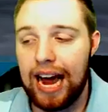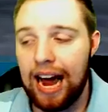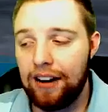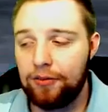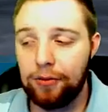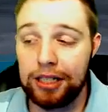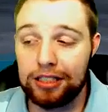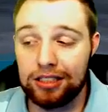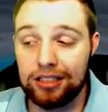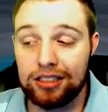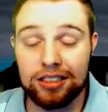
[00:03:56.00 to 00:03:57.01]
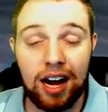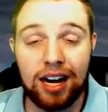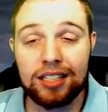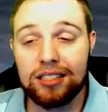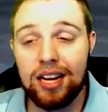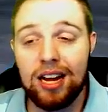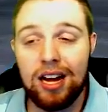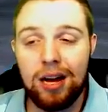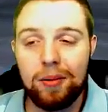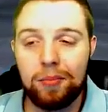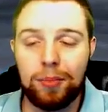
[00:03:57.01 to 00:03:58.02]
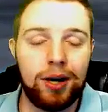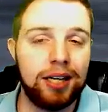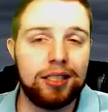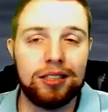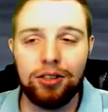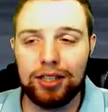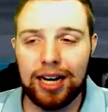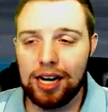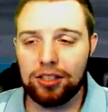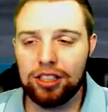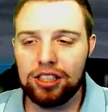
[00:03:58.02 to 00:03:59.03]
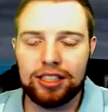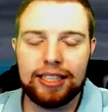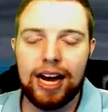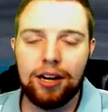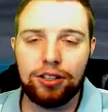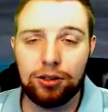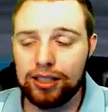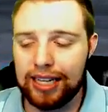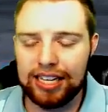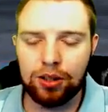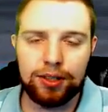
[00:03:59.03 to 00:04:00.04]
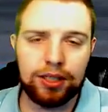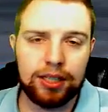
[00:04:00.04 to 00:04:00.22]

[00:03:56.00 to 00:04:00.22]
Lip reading: half, which sucks, but you can actually just you can catch it with